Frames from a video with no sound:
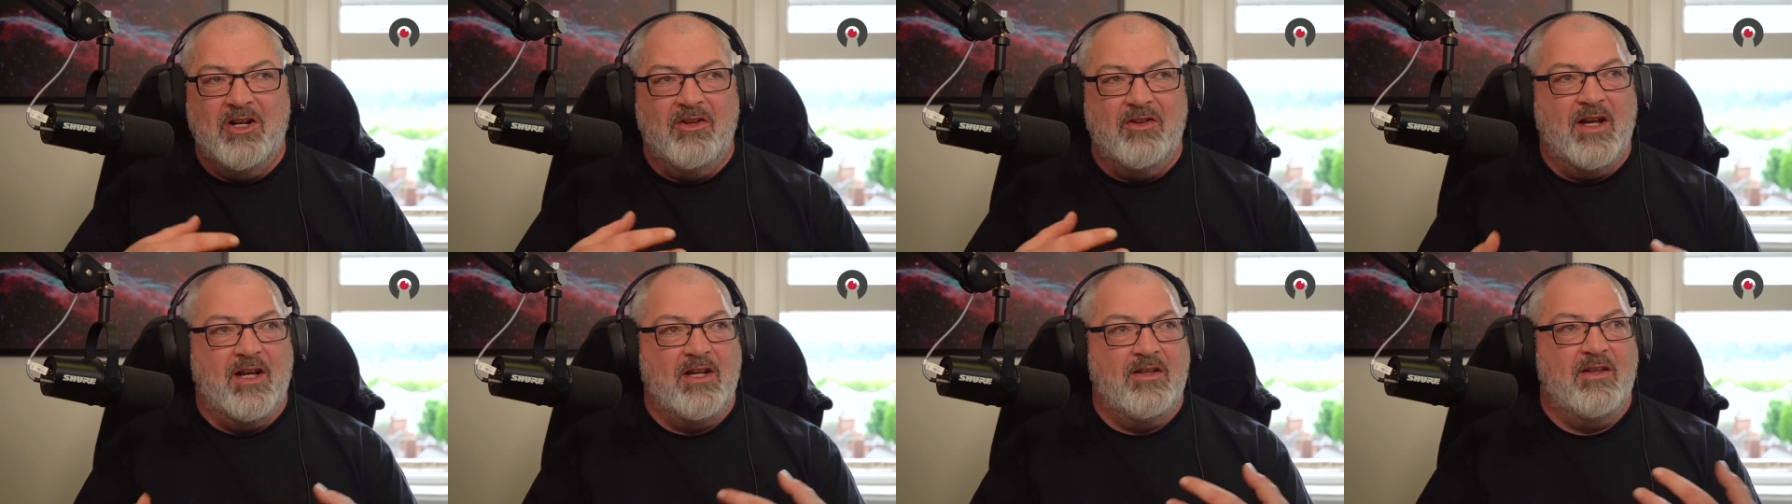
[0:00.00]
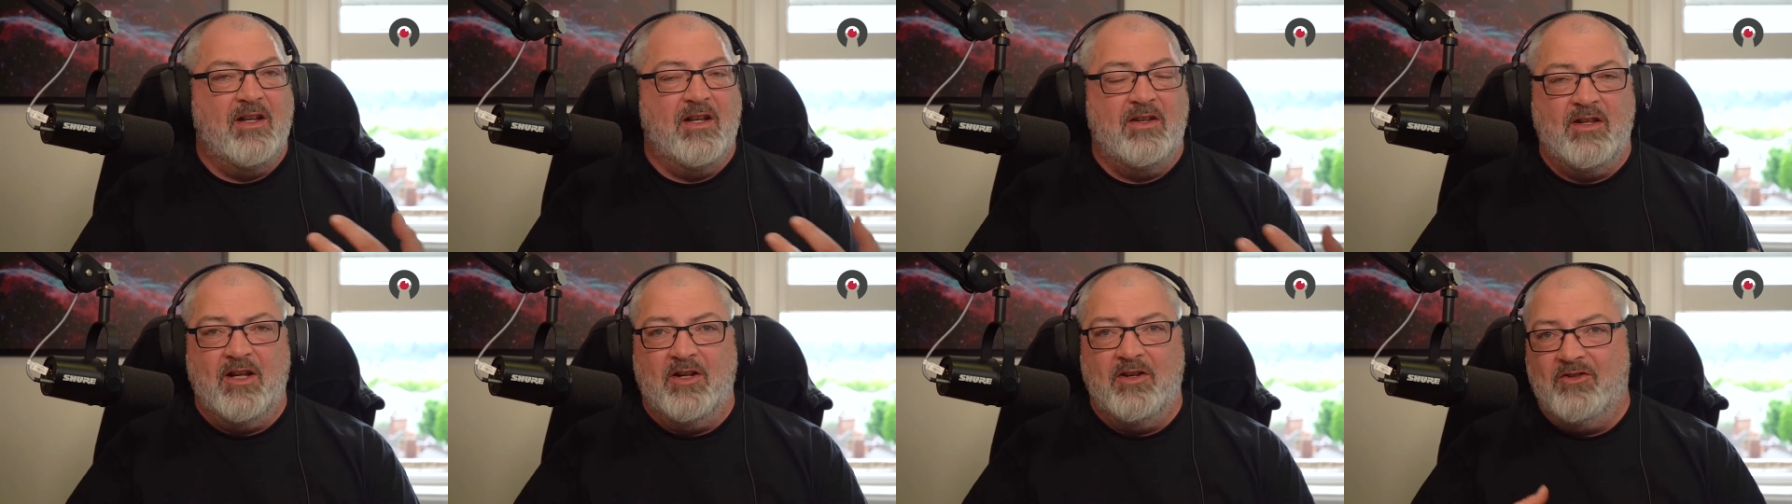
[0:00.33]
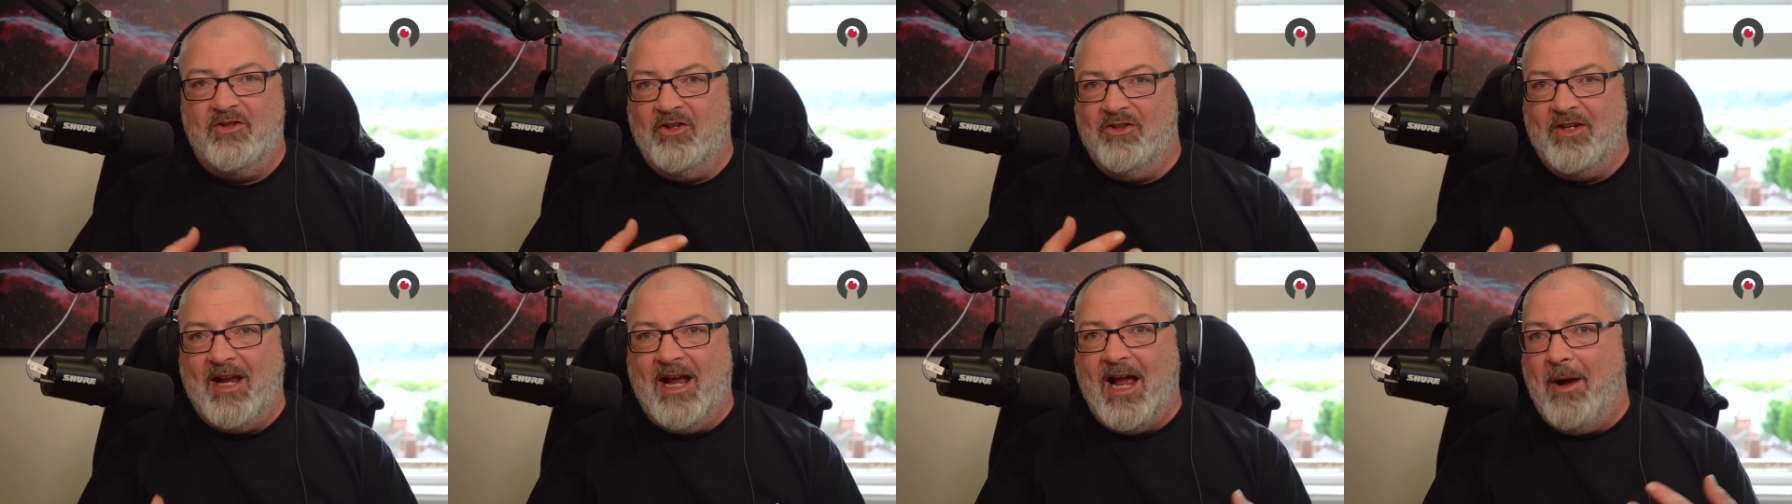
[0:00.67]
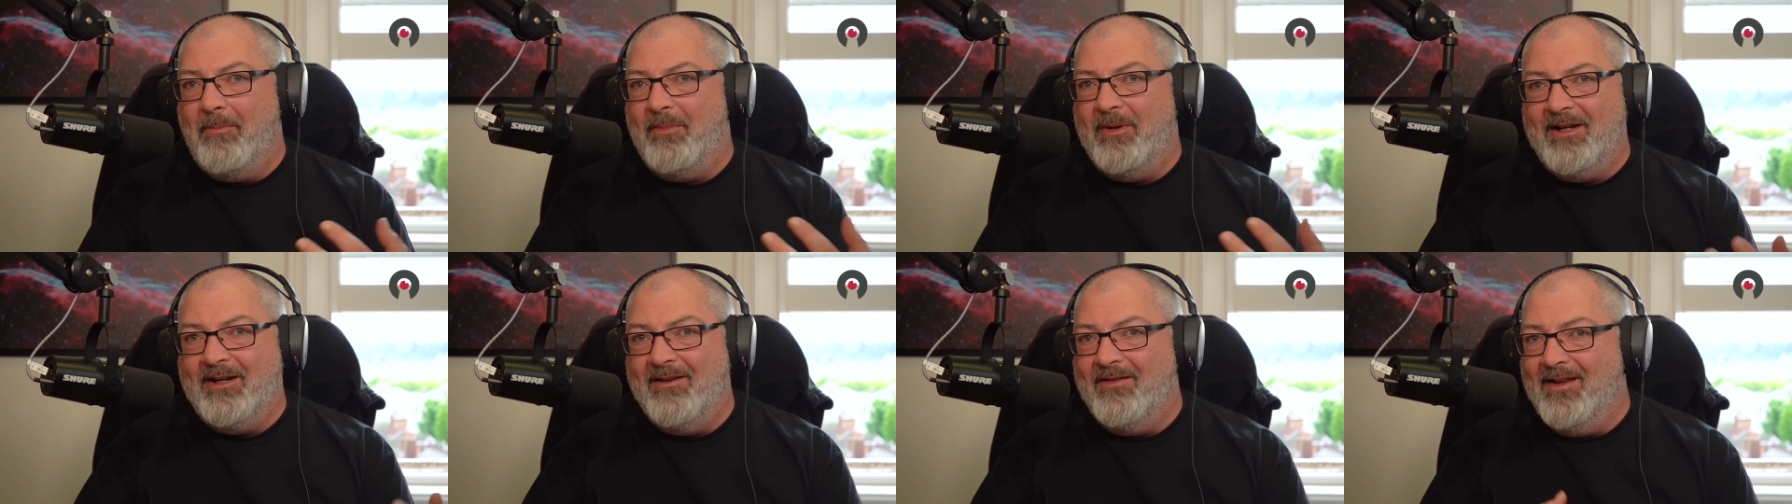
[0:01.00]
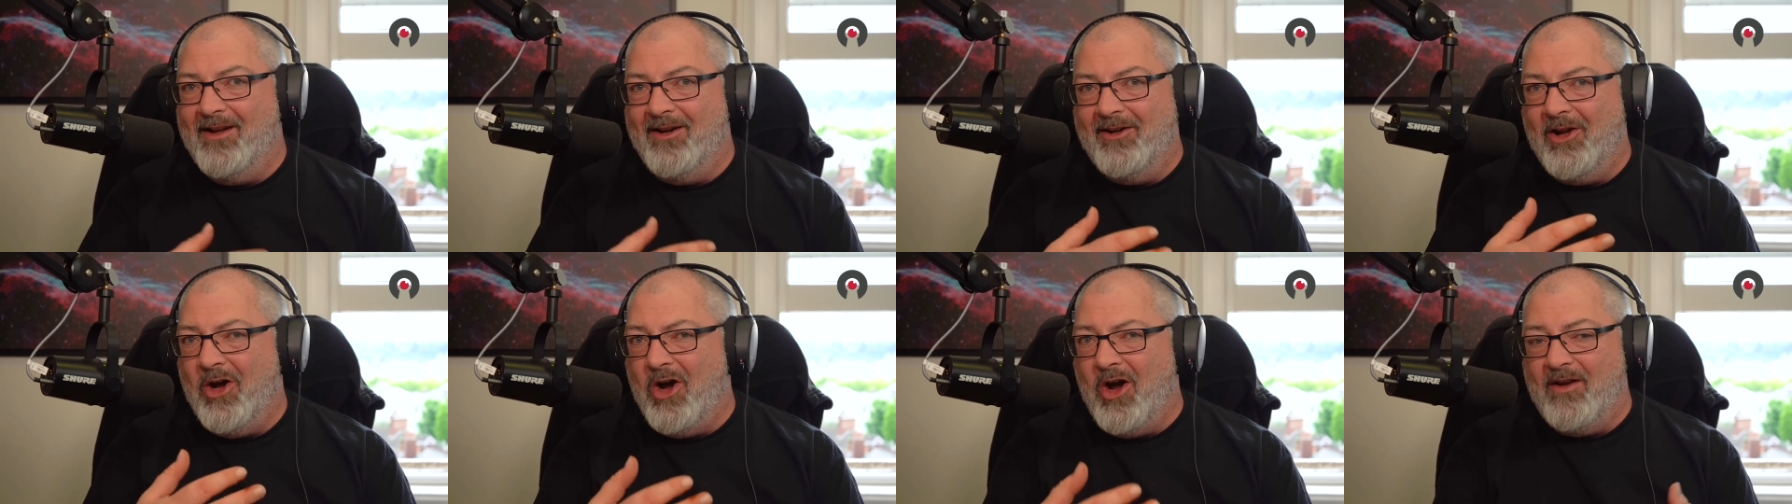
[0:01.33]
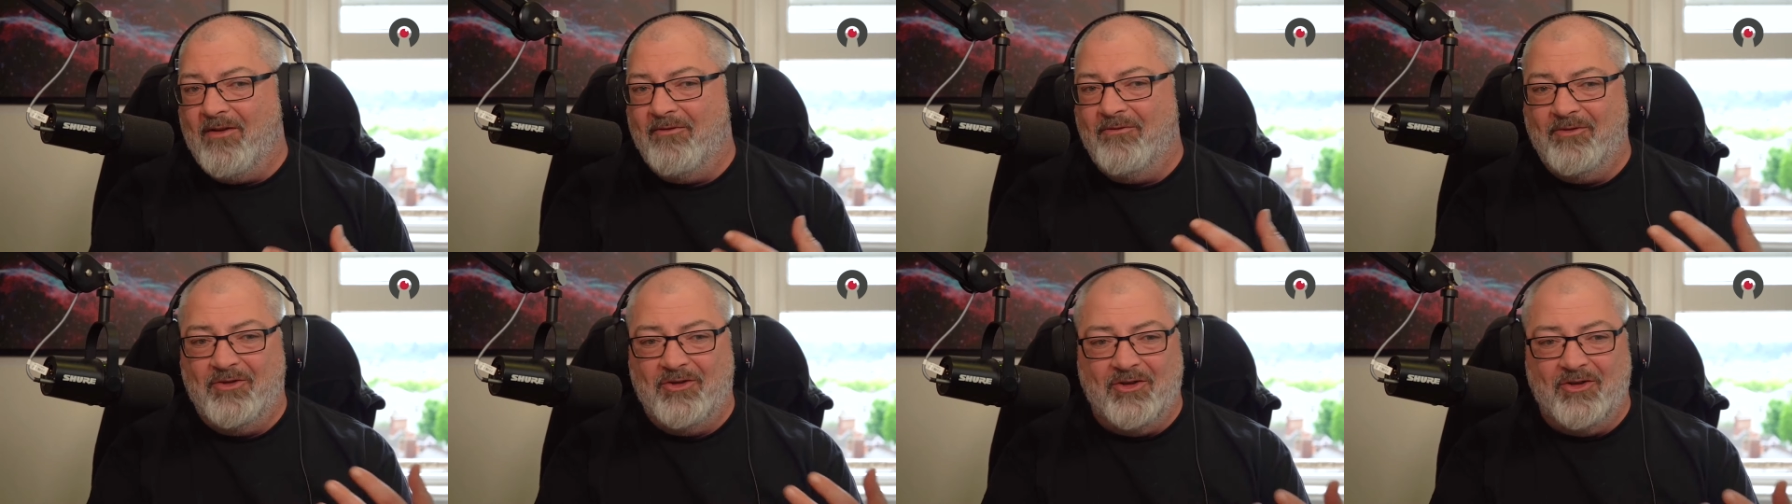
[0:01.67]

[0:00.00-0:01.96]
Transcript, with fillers: they they're, they're just happy in their life,